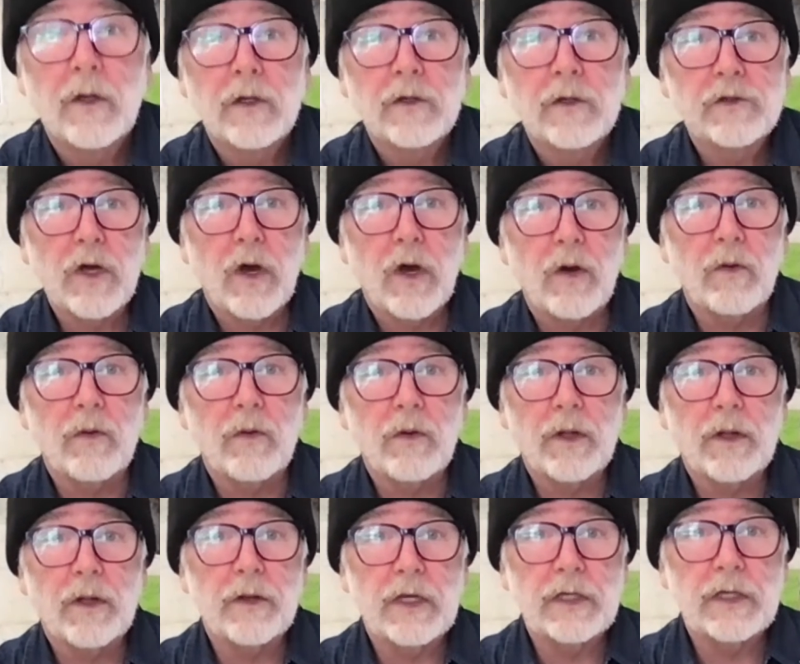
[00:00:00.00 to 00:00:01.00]

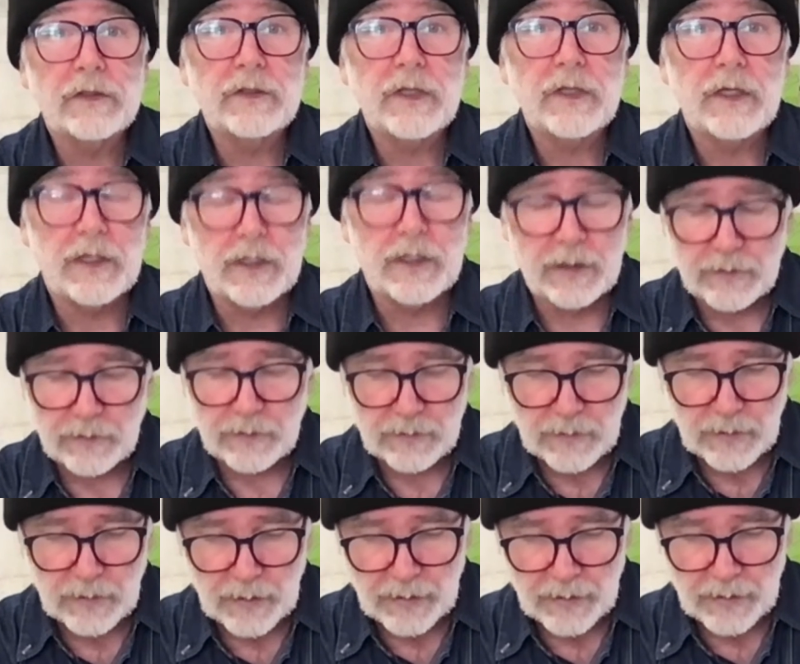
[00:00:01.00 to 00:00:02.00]
So this
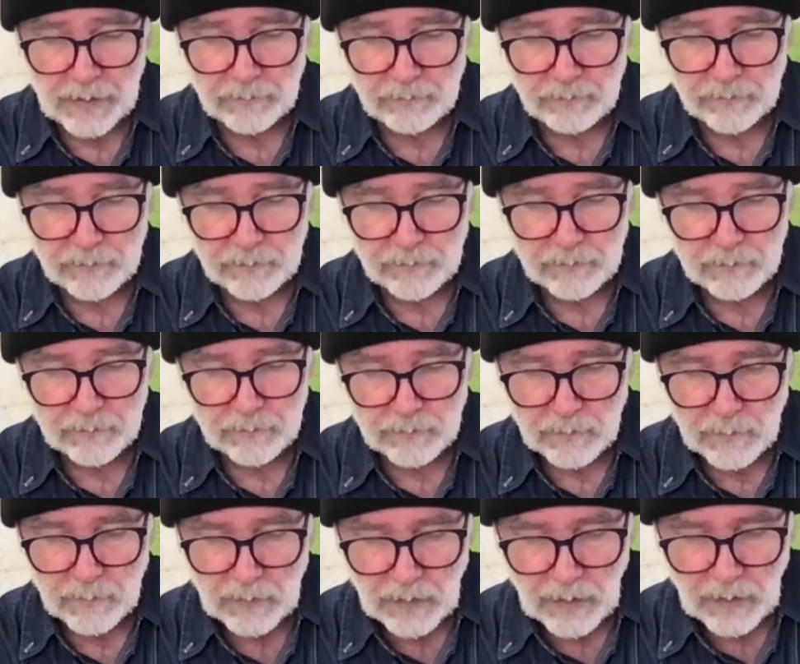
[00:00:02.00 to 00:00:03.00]
is
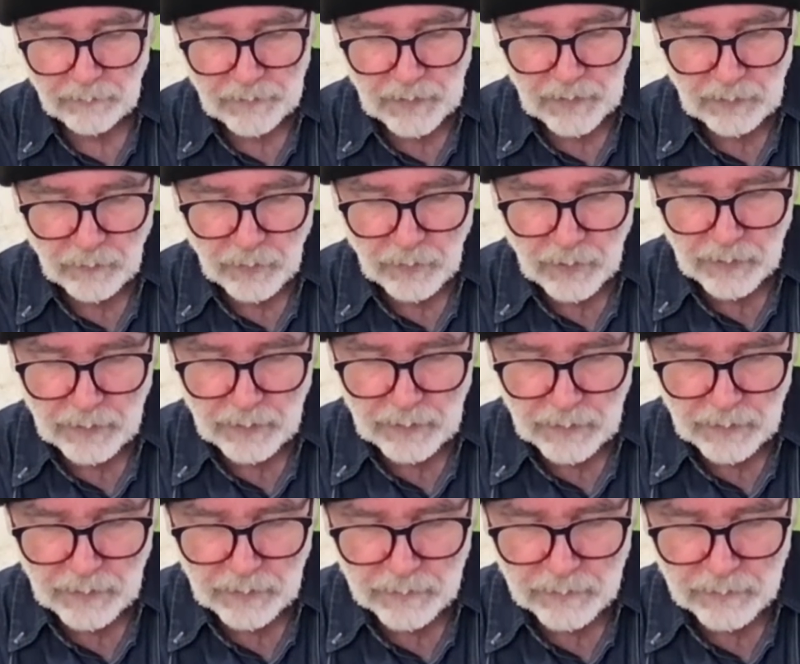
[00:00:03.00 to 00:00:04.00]
lovely work.
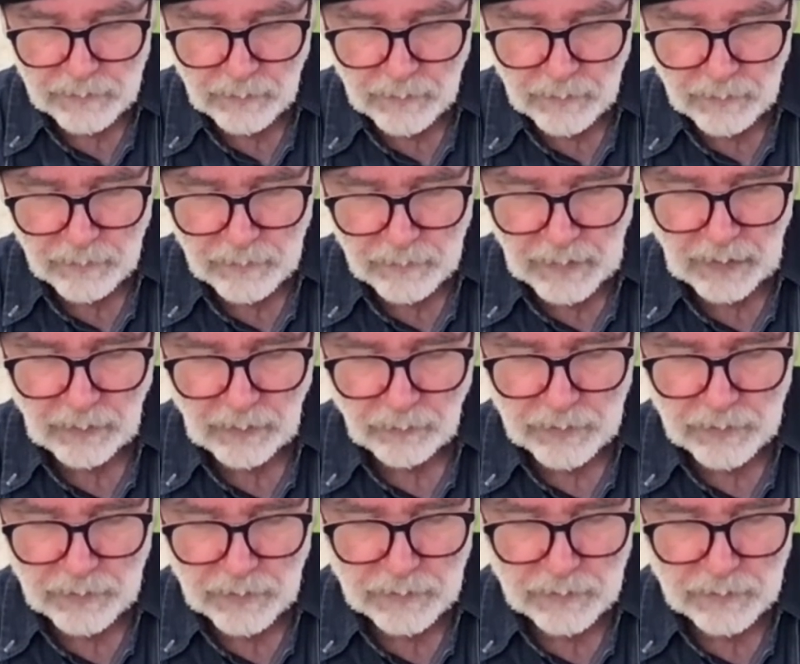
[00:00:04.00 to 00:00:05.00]
You can sort of think
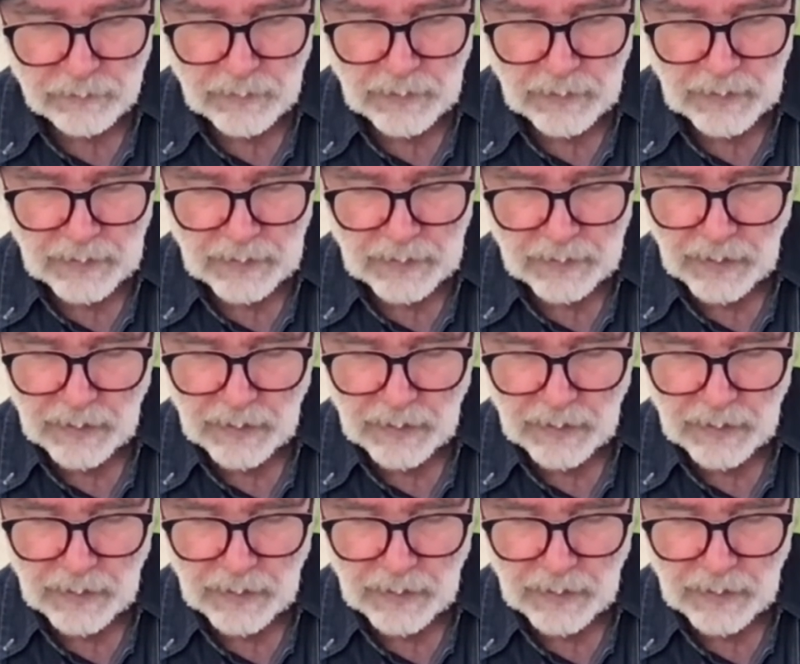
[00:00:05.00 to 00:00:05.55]
when you're doing it.